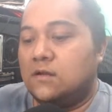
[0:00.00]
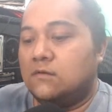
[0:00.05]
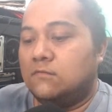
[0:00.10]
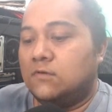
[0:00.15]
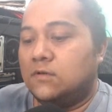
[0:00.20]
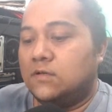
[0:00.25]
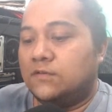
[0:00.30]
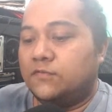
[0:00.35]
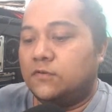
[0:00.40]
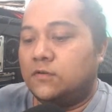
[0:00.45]

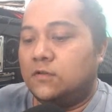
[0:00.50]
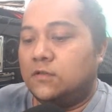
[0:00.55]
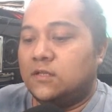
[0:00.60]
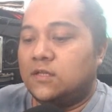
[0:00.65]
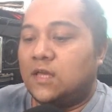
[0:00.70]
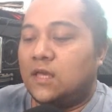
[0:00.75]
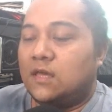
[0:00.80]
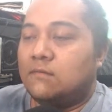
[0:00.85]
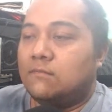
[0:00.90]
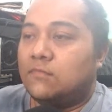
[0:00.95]
wonderful
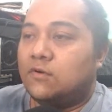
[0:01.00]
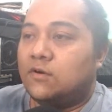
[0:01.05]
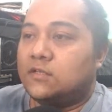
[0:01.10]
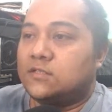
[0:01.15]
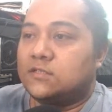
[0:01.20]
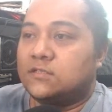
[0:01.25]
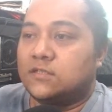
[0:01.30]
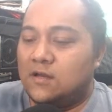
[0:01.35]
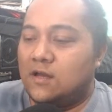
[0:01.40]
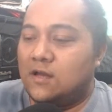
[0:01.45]
Game
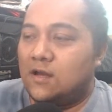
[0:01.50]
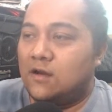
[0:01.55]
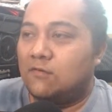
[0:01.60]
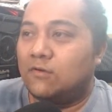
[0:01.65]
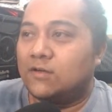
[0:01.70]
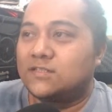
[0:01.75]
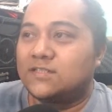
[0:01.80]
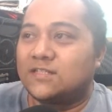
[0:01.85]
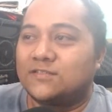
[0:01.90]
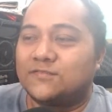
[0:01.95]
Boys here.
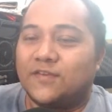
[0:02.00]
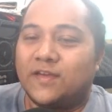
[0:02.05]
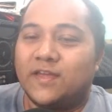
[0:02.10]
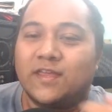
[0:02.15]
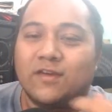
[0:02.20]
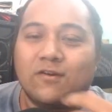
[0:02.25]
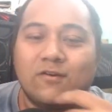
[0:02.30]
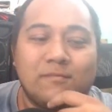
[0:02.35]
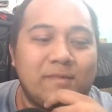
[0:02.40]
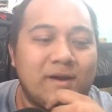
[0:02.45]
What's this
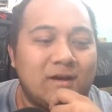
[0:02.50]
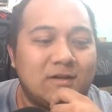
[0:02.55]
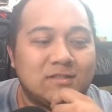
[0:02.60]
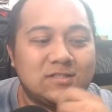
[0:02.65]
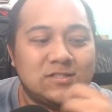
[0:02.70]
video about?